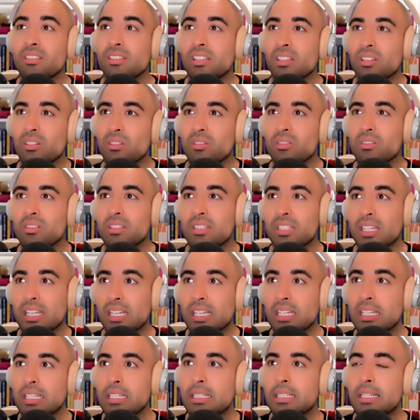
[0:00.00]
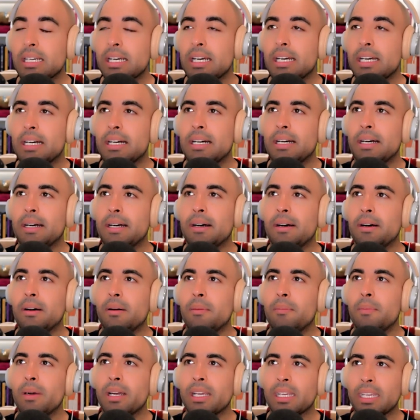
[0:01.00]
that you see
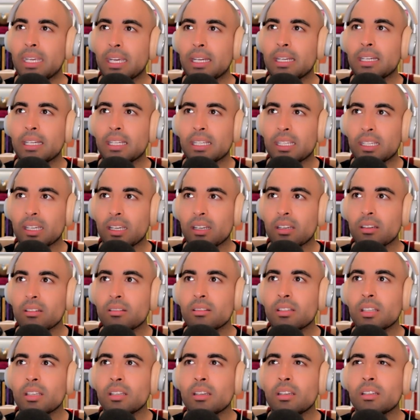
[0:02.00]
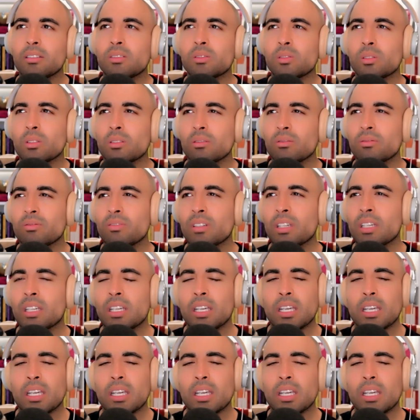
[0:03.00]
again and again that sort of